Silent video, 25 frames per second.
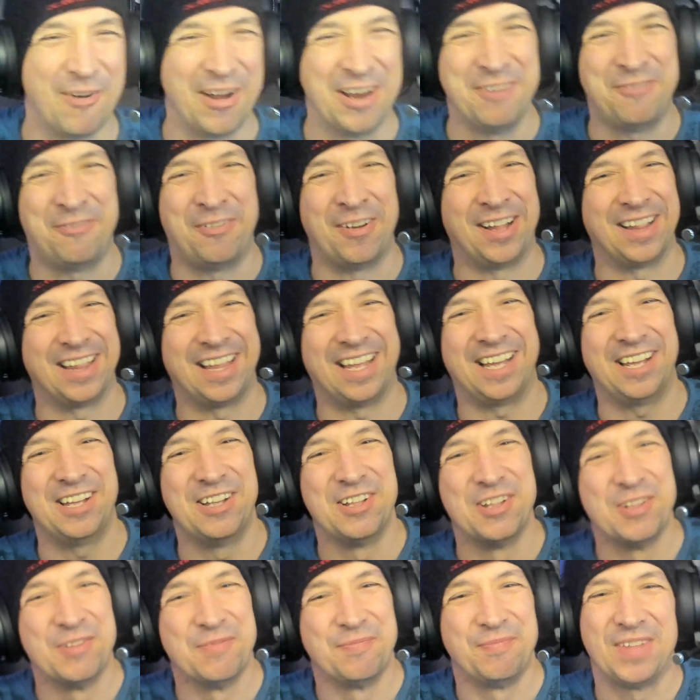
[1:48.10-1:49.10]
fella
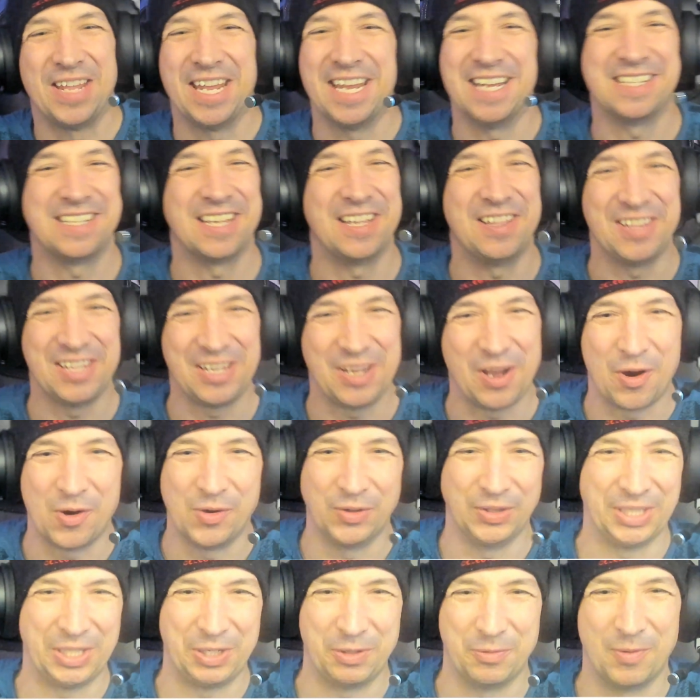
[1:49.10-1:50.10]
isn't the
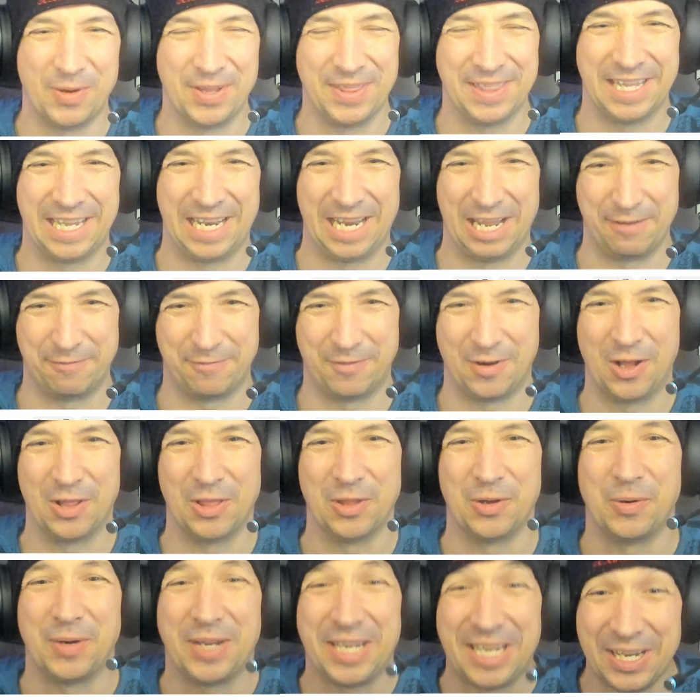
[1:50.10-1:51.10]
only one that I
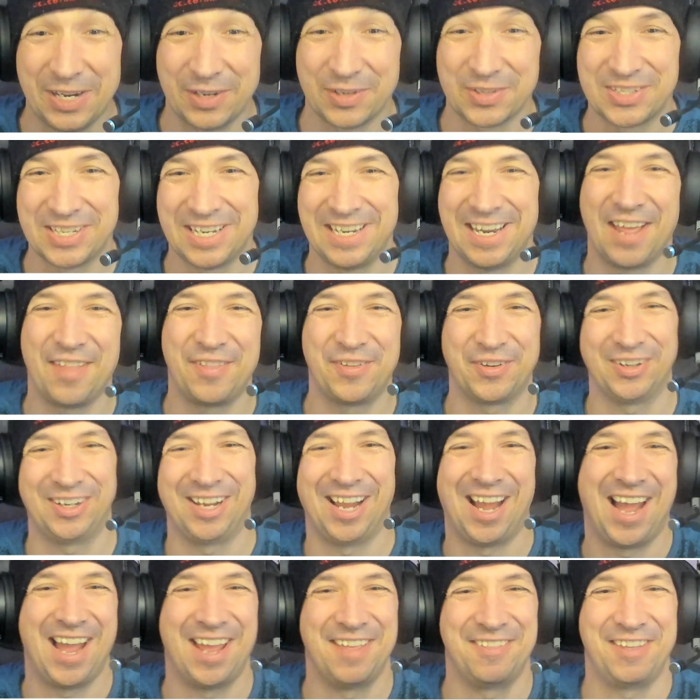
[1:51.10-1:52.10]
follow. Here's another
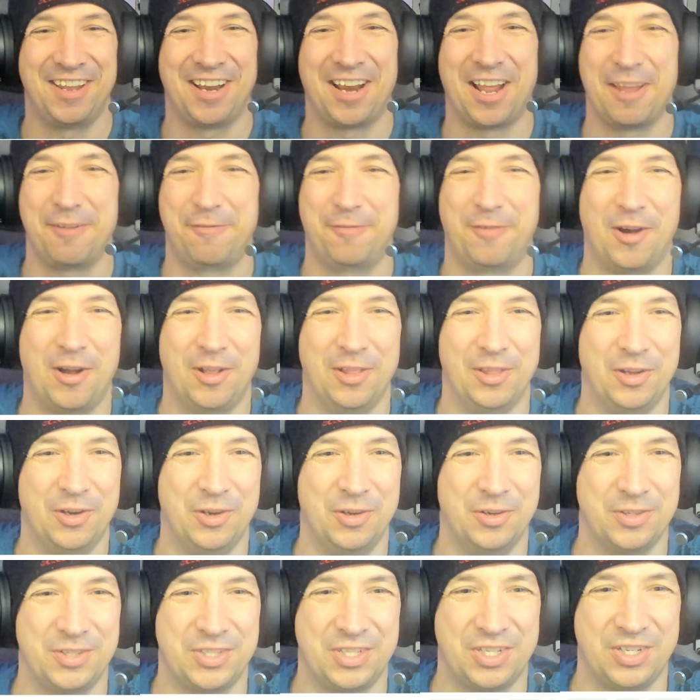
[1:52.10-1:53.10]
guy that I
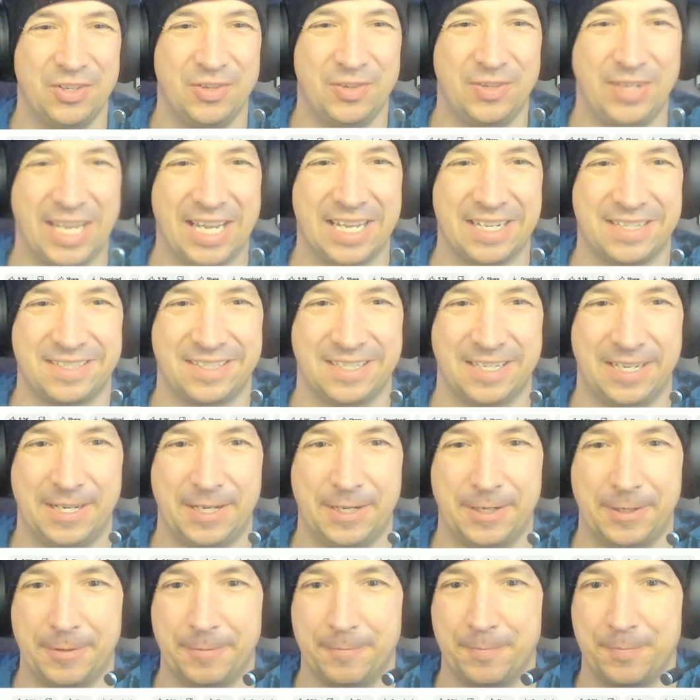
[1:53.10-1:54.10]
follow to get
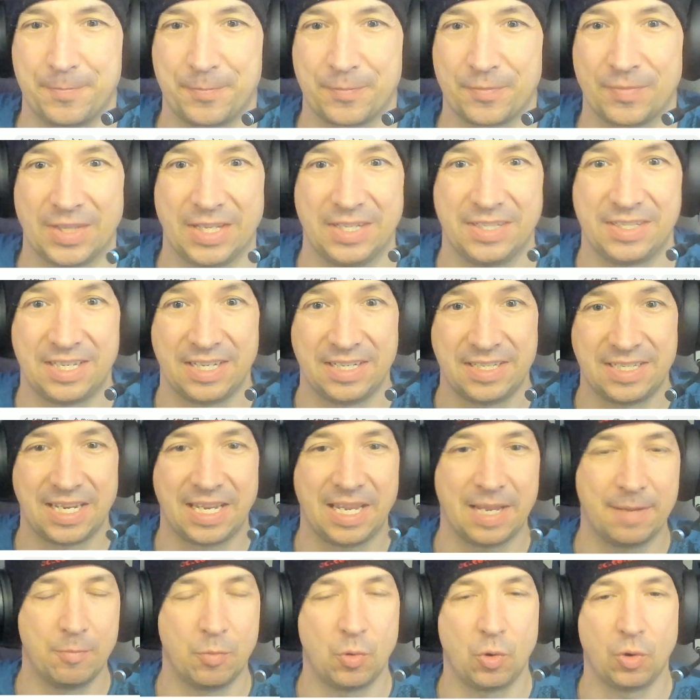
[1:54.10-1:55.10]

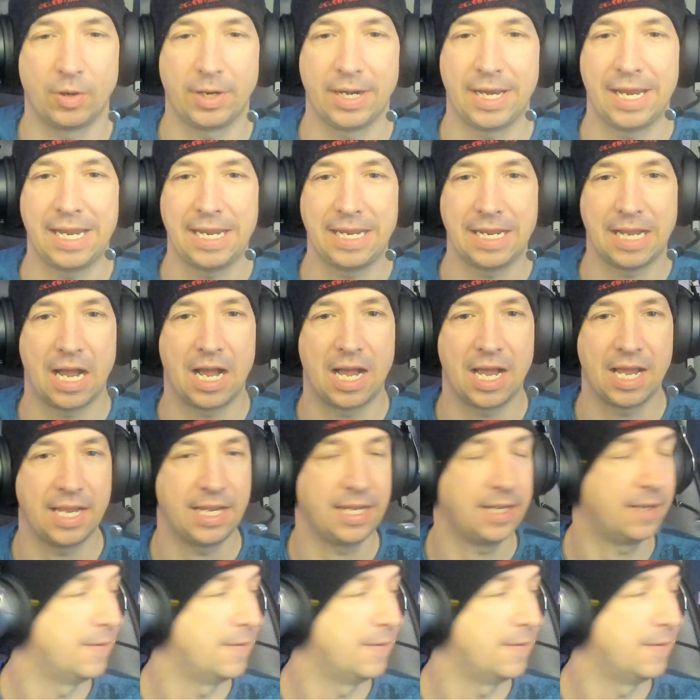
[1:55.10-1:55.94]
more AI,